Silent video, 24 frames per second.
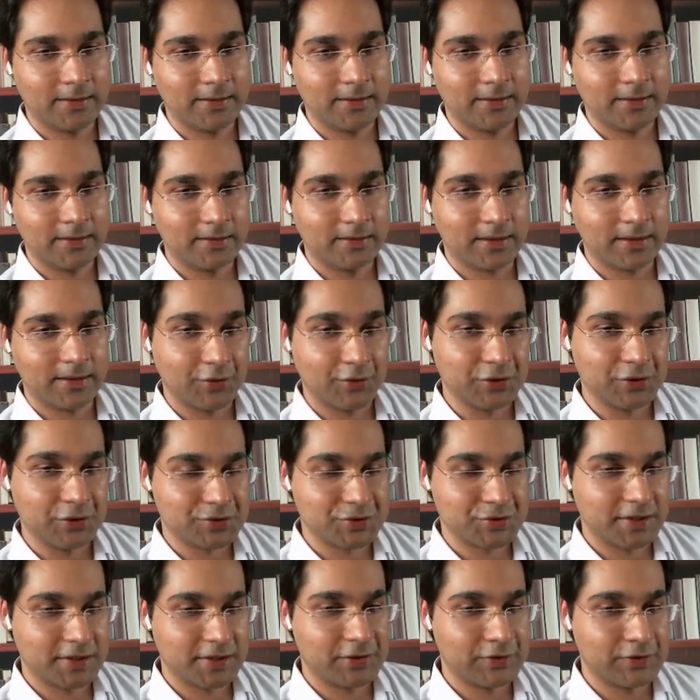they now
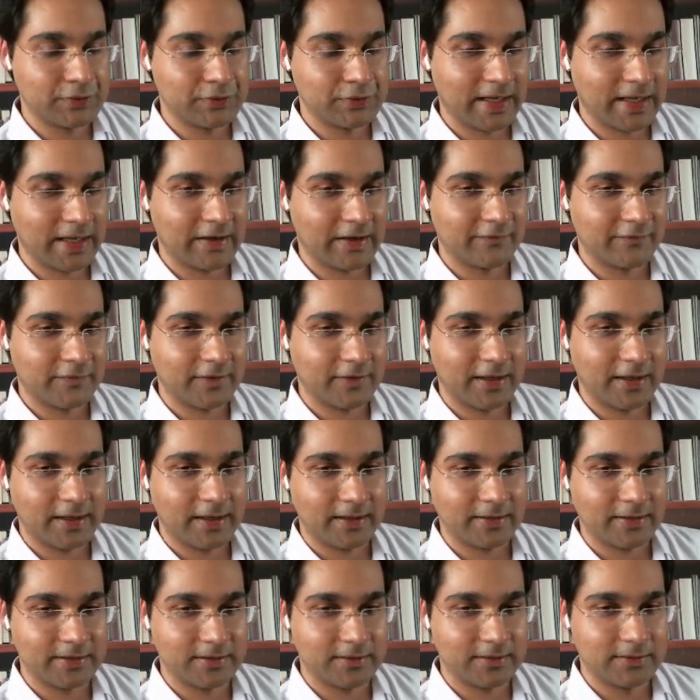usually do have
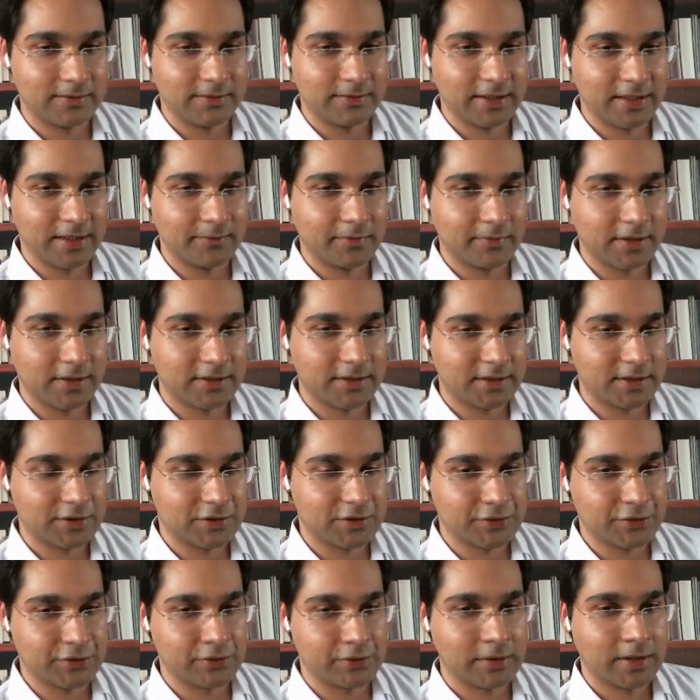uh, the ability
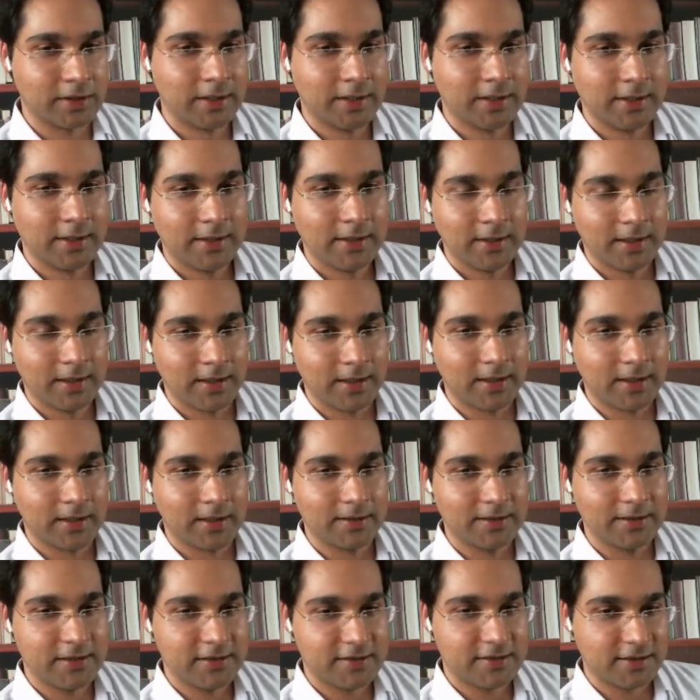to uh,
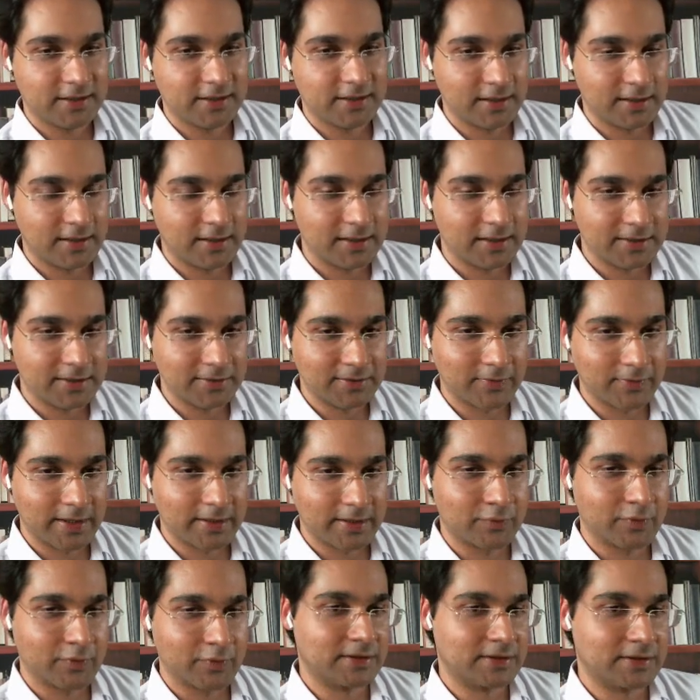easily
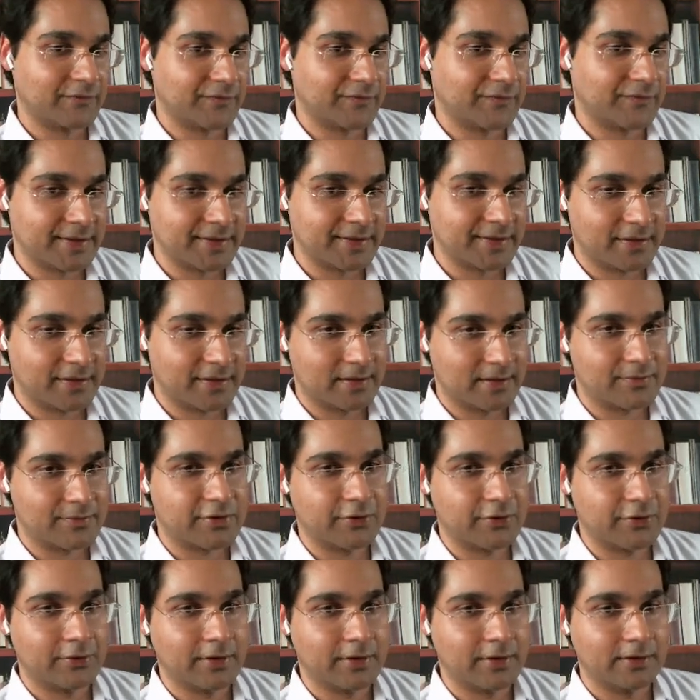integrate with different systems.
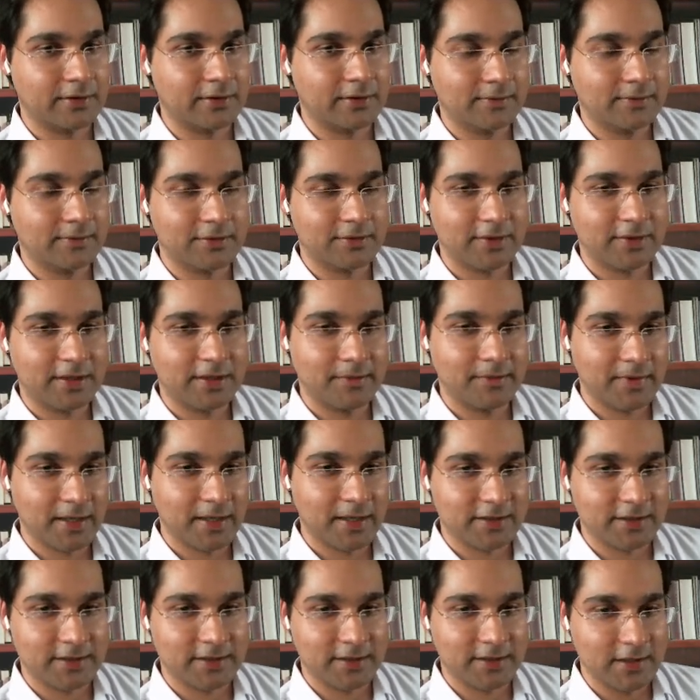So it, it really
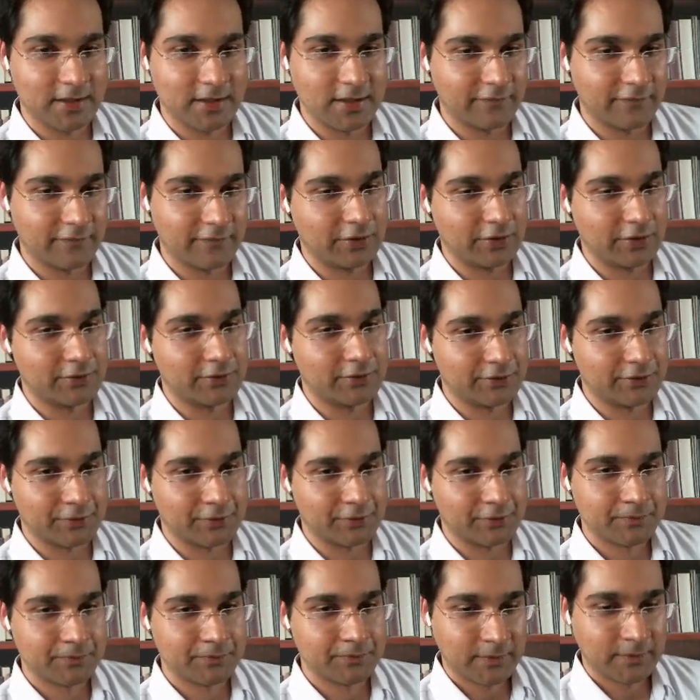makes it easy for you to
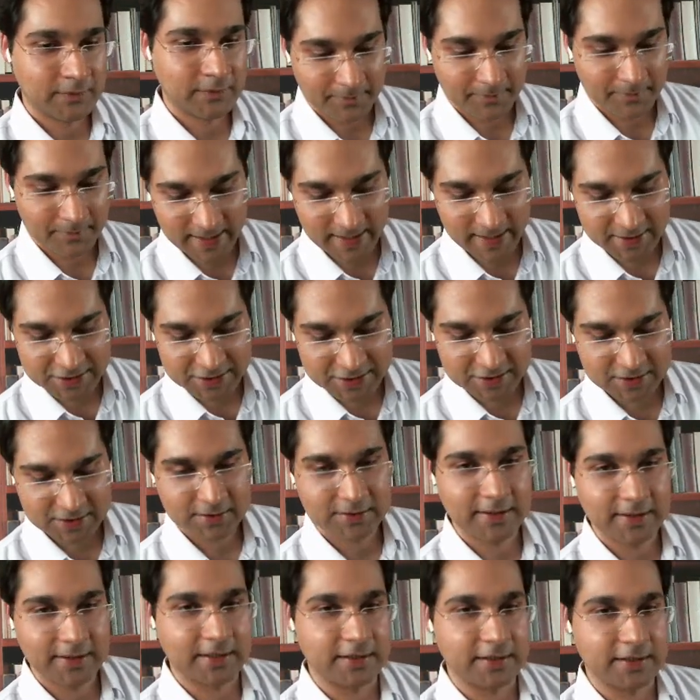manage
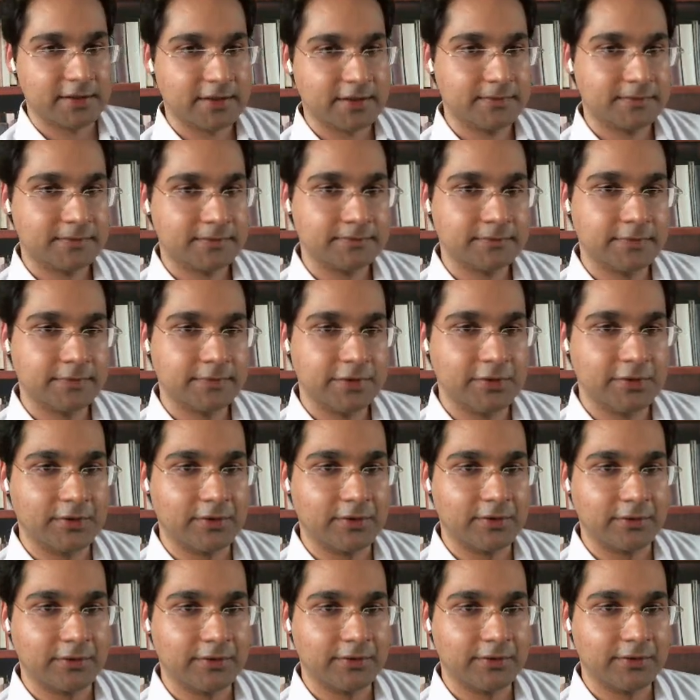things.
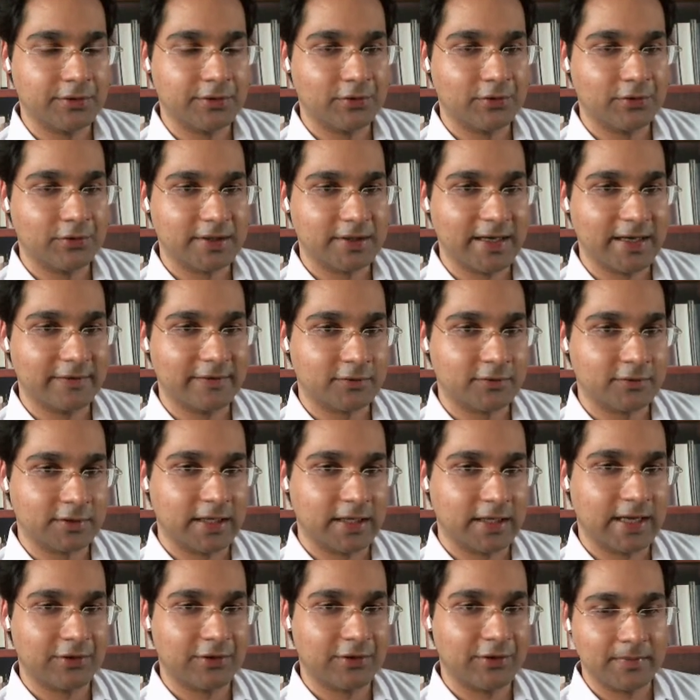So you don't really have to
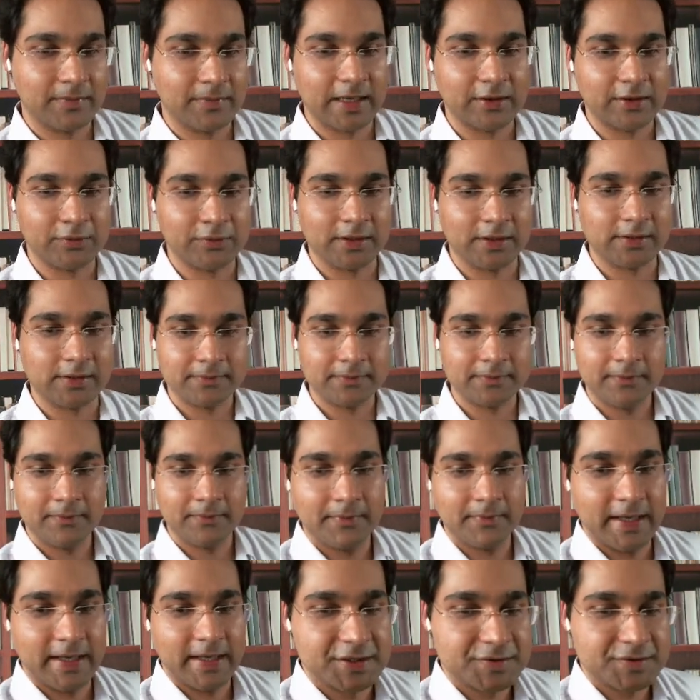rely on manual
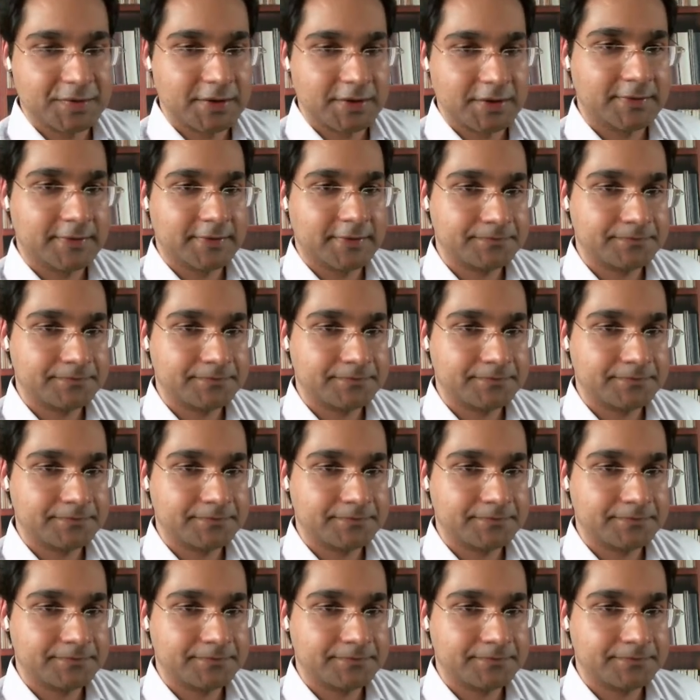management.